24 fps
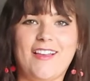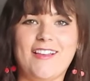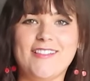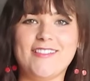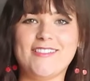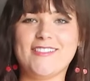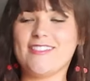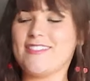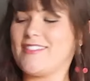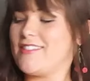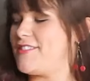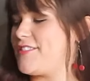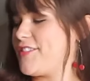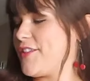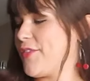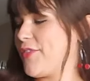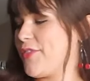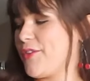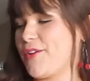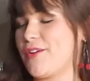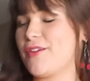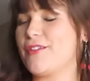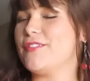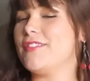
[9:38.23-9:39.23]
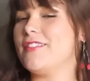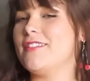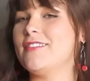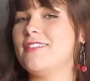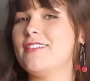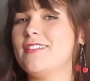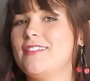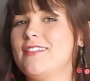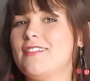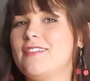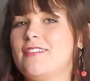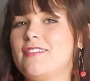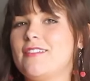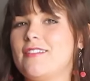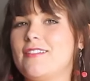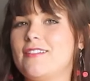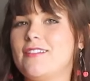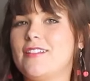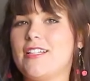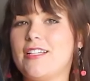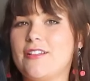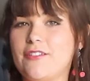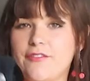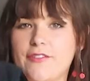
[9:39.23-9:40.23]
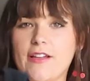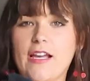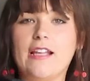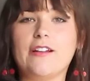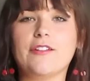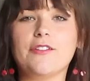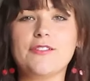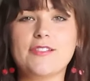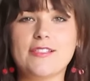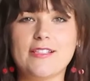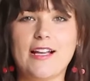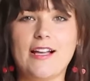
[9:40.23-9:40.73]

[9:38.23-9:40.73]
yes, this is the third and final